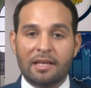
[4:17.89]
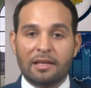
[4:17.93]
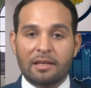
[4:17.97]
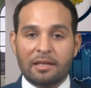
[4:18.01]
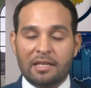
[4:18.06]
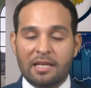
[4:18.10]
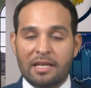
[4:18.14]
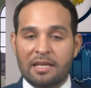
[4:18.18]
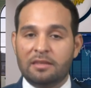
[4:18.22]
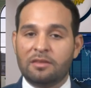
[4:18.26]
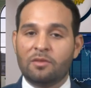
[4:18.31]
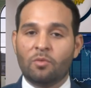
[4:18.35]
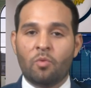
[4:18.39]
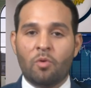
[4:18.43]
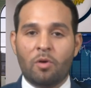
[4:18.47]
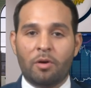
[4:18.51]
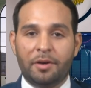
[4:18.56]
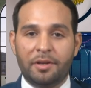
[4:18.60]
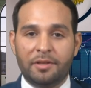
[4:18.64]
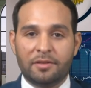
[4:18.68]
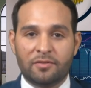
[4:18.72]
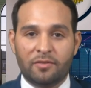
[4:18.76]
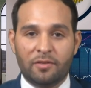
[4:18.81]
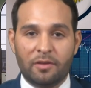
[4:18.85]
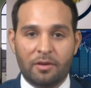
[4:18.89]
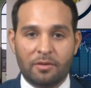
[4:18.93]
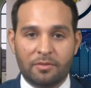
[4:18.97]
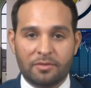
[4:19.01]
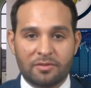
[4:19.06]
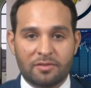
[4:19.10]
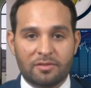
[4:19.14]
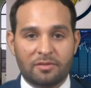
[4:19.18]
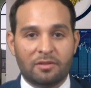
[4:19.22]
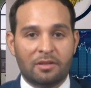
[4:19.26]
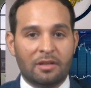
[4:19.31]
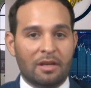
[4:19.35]
Heed the warnings,
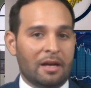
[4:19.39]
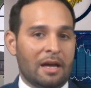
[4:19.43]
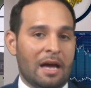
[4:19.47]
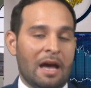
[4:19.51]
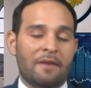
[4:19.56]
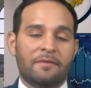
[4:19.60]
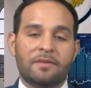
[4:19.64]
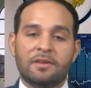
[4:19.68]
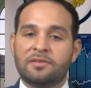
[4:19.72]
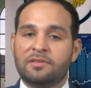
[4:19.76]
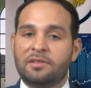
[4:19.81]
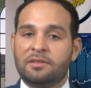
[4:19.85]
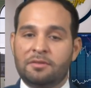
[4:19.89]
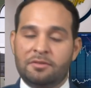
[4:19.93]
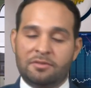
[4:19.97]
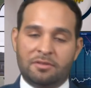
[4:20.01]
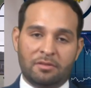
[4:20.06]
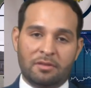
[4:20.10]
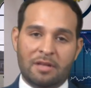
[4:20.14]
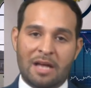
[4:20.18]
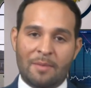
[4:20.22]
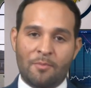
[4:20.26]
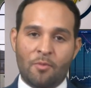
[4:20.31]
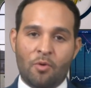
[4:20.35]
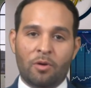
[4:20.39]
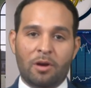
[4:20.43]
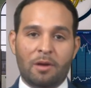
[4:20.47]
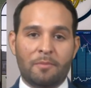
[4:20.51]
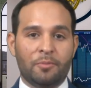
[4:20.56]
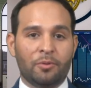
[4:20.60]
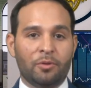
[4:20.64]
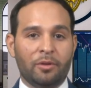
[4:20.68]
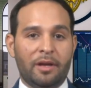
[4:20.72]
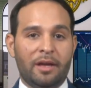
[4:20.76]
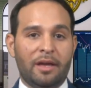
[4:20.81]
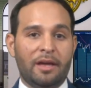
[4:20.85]
folks. Obviously, there's a lot more
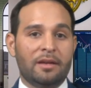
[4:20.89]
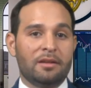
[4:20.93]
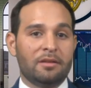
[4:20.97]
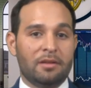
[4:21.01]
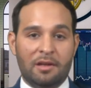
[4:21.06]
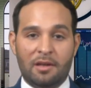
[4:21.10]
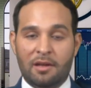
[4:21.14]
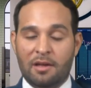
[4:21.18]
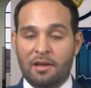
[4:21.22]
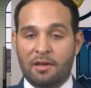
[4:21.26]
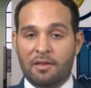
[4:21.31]
at play.